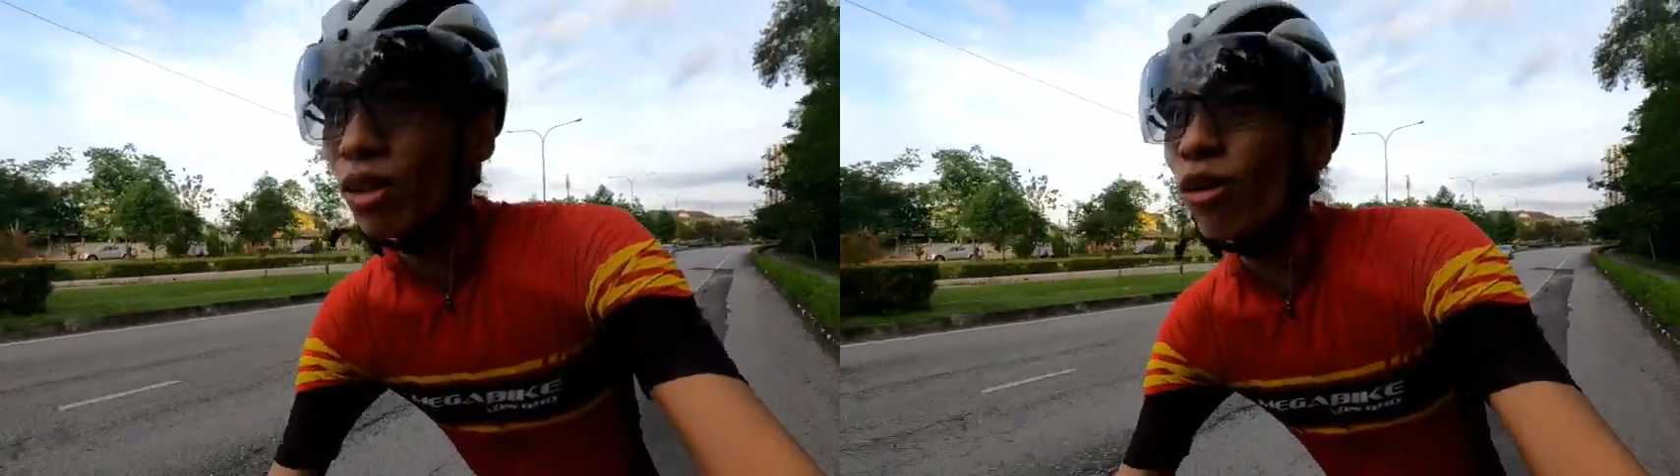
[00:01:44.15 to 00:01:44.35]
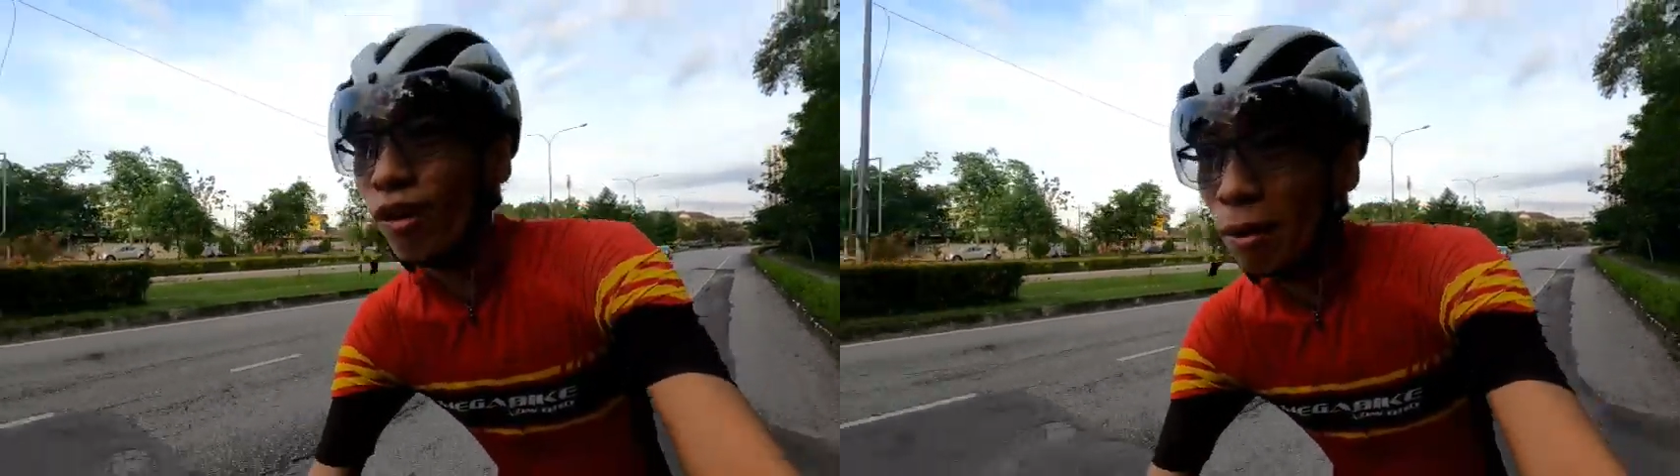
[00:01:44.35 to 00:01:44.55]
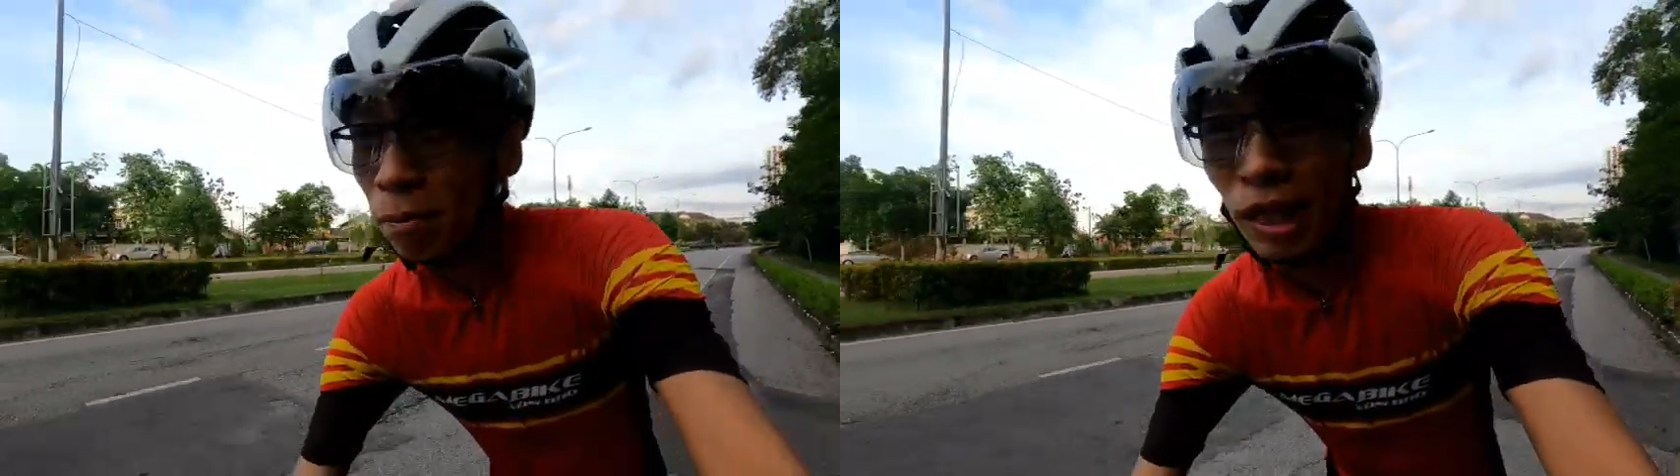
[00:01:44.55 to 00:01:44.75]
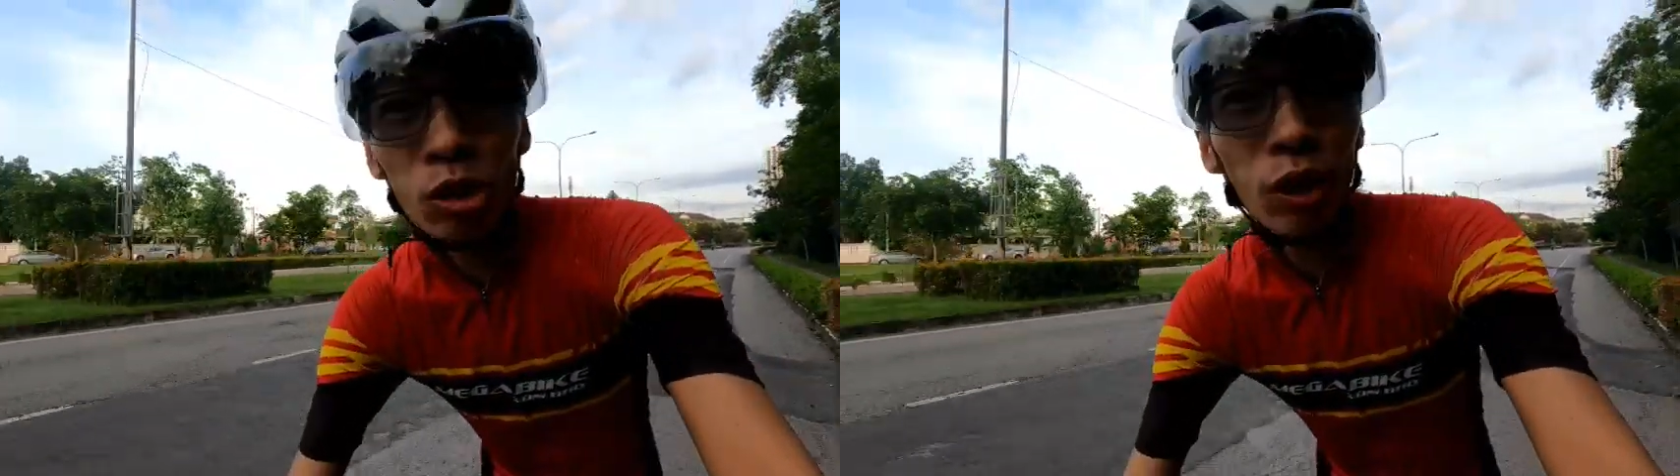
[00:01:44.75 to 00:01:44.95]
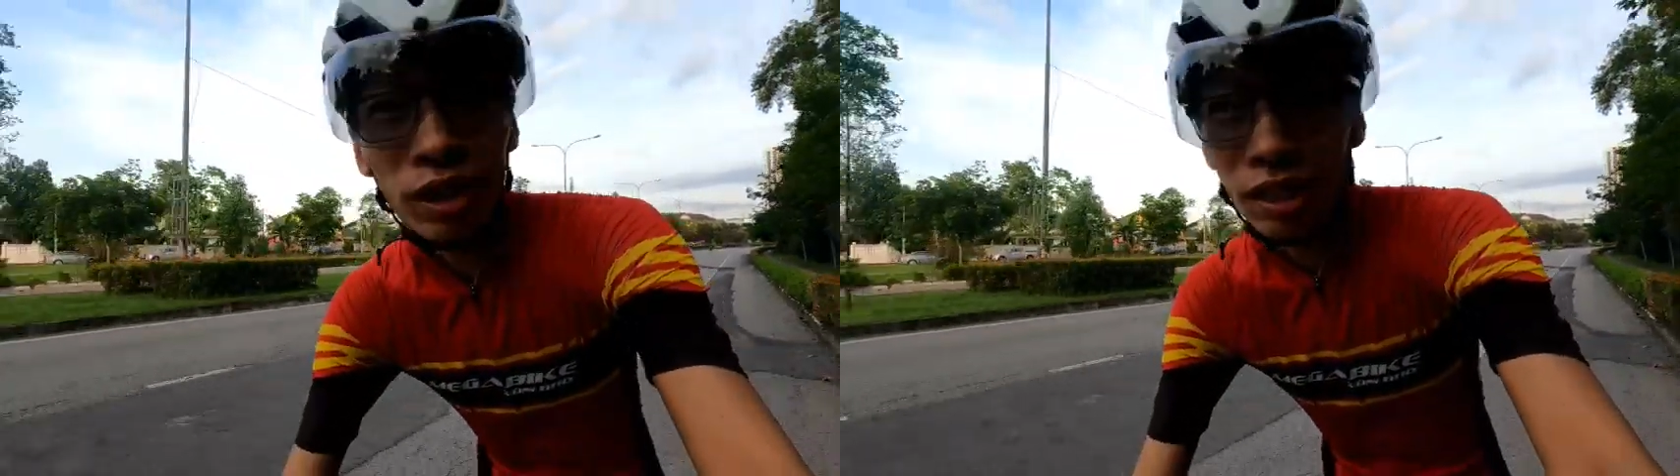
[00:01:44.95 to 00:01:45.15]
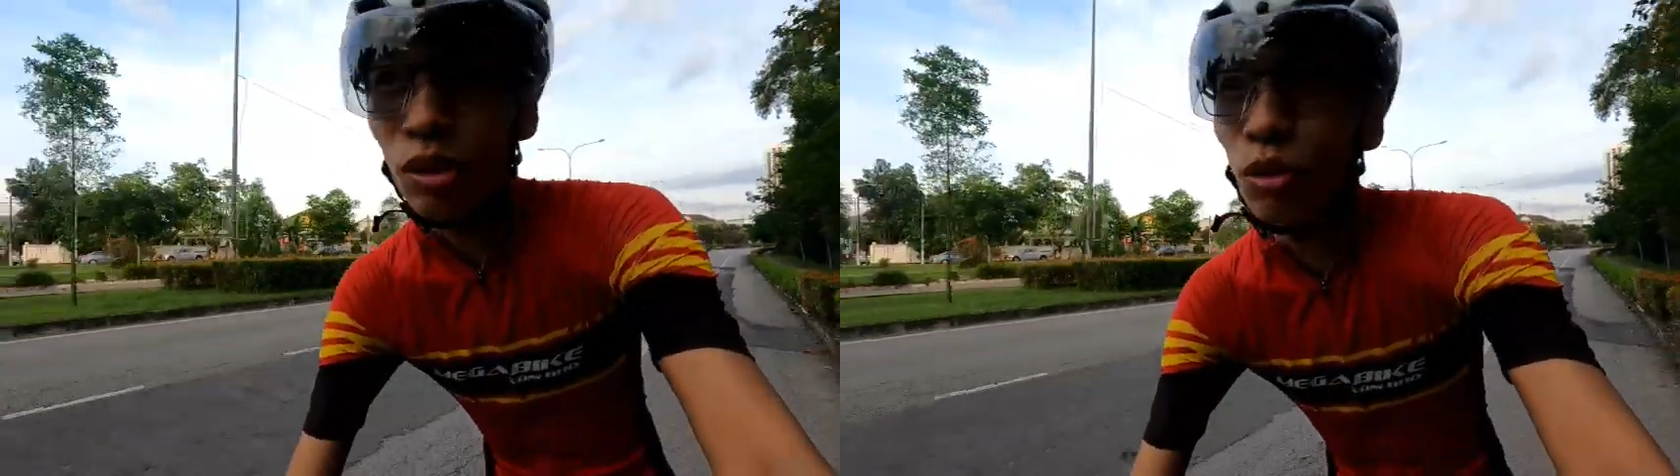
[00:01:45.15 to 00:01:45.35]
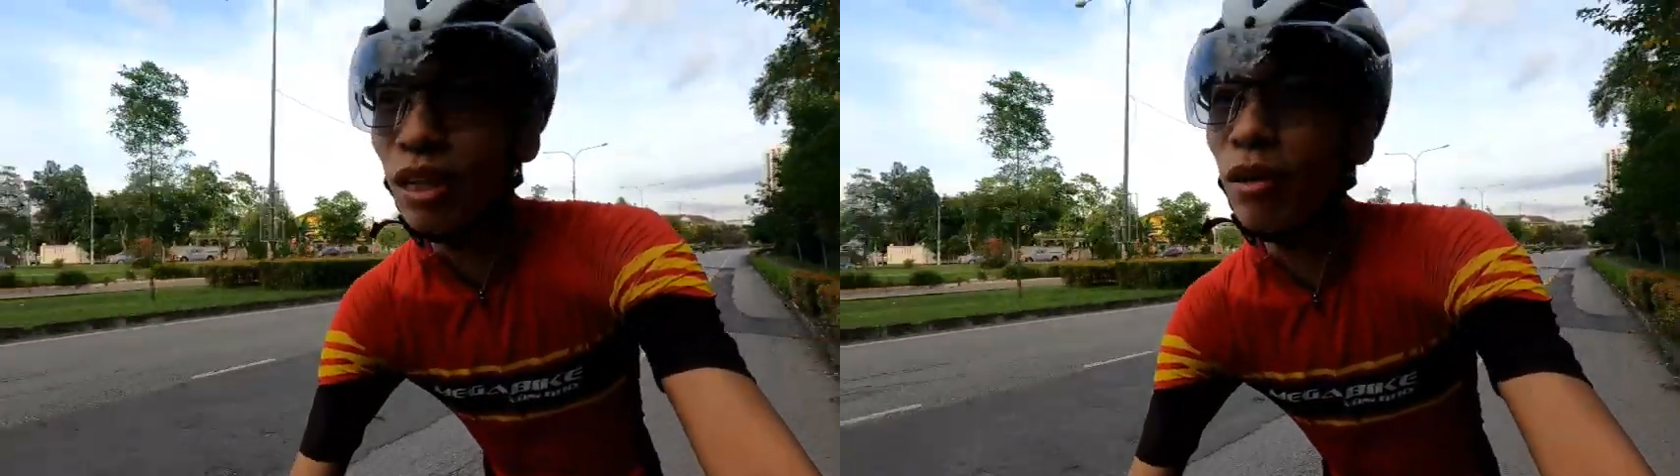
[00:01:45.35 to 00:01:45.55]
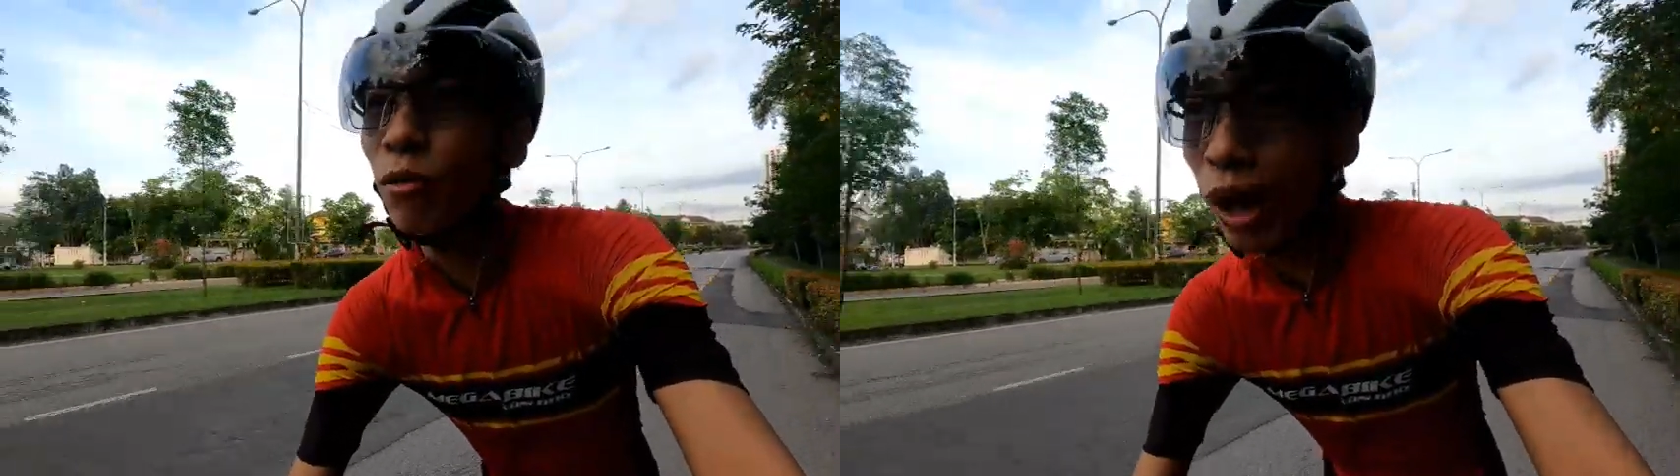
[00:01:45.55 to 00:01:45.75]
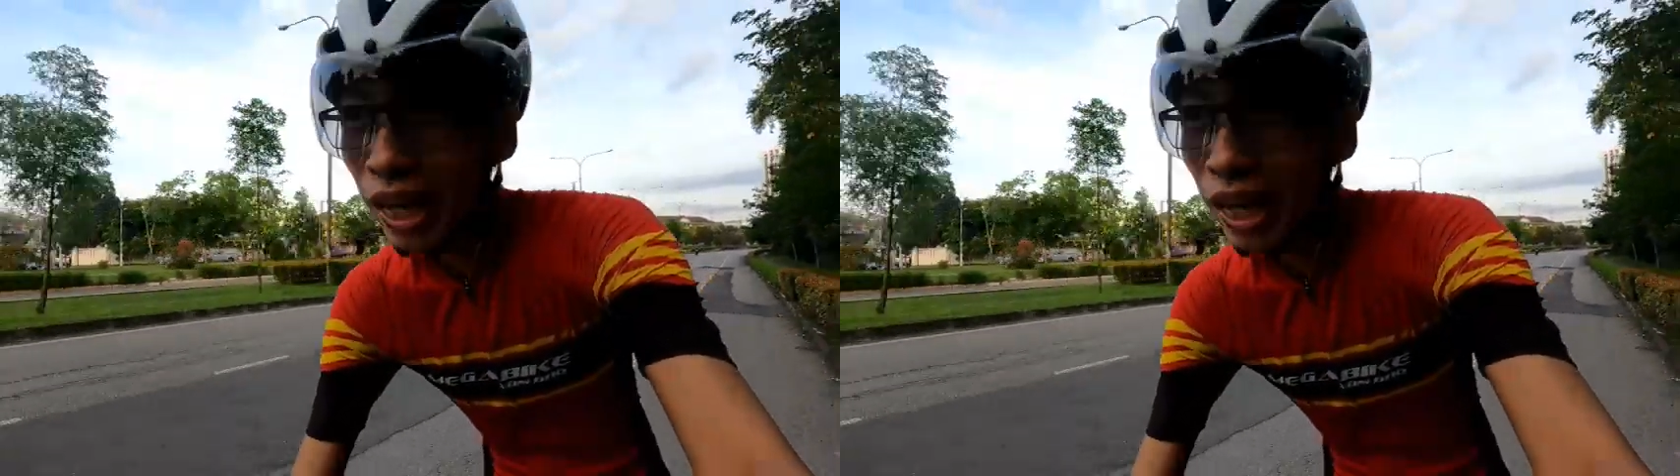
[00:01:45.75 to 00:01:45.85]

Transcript: November 2021